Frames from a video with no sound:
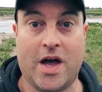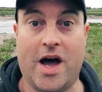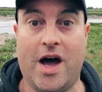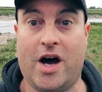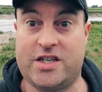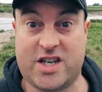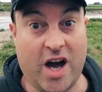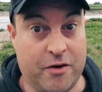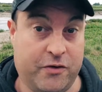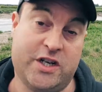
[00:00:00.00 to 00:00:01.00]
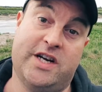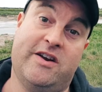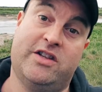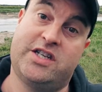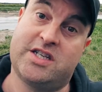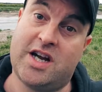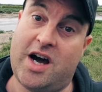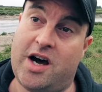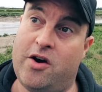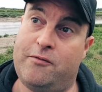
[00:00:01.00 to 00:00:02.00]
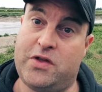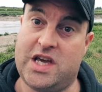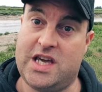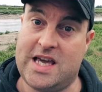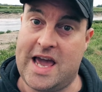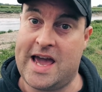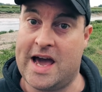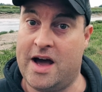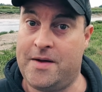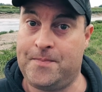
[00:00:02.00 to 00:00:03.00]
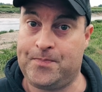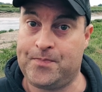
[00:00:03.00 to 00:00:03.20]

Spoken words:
I started fishing here at the start of the year,